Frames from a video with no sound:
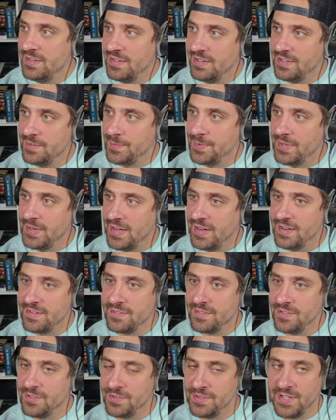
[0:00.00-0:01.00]
Um, I
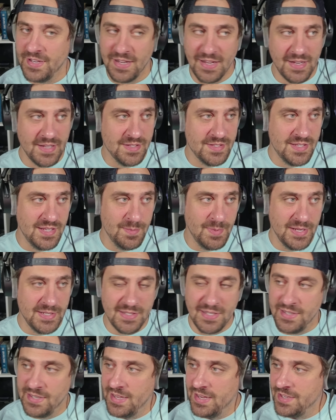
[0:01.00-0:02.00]
don't know. Think I can see my
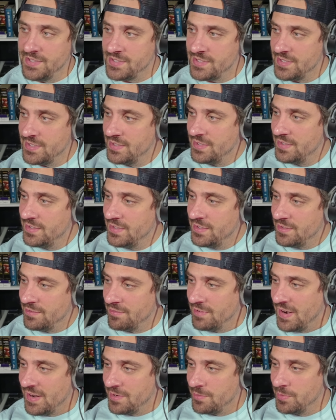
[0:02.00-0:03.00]
today's
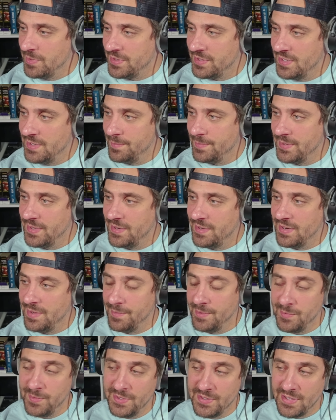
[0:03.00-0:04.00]
rank with it, but I
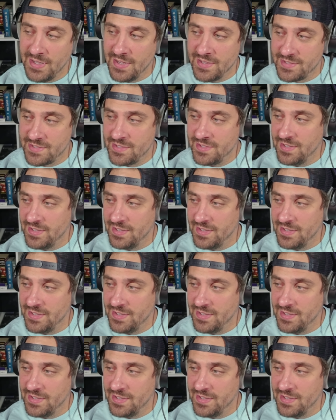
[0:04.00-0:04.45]
mean, we lost.